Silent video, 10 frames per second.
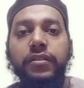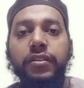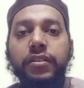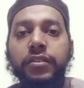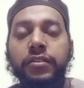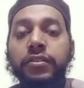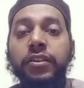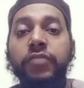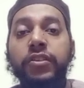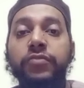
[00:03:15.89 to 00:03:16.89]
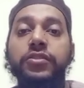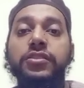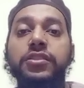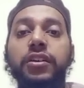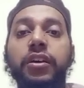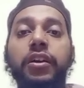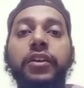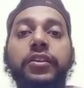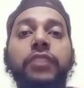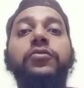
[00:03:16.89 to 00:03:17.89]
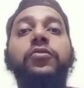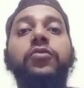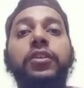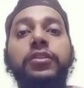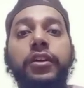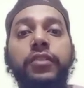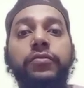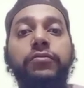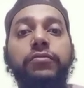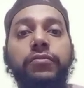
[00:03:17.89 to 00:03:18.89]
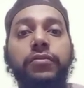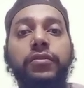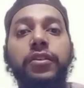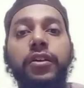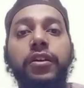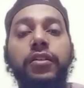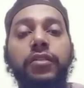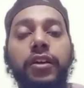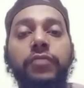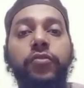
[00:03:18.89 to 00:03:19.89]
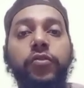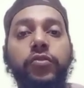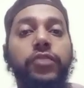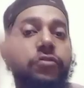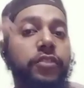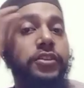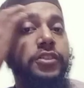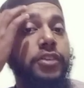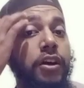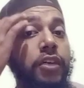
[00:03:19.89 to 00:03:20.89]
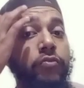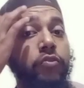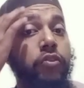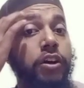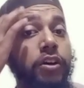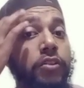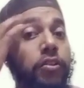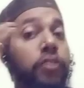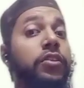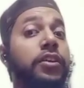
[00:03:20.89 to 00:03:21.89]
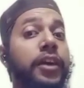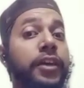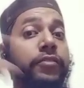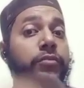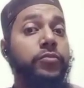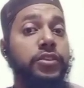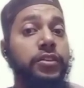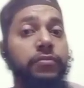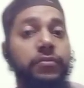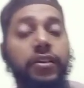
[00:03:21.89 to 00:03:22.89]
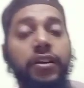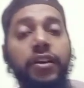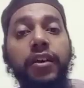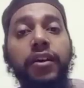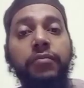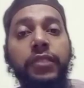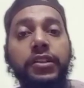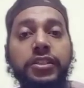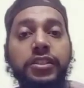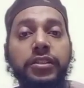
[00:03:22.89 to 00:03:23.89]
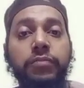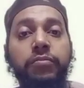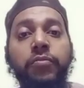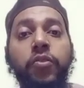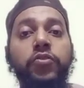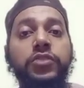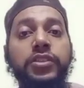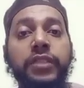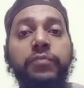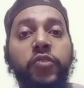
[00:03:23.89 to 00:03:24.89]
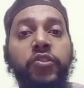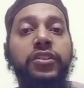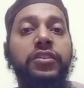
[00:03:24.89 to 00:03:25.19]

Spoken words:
The very first right of the Quran. There are like 4 to 5 rights of Quran on every Muslim. But this is the most important right,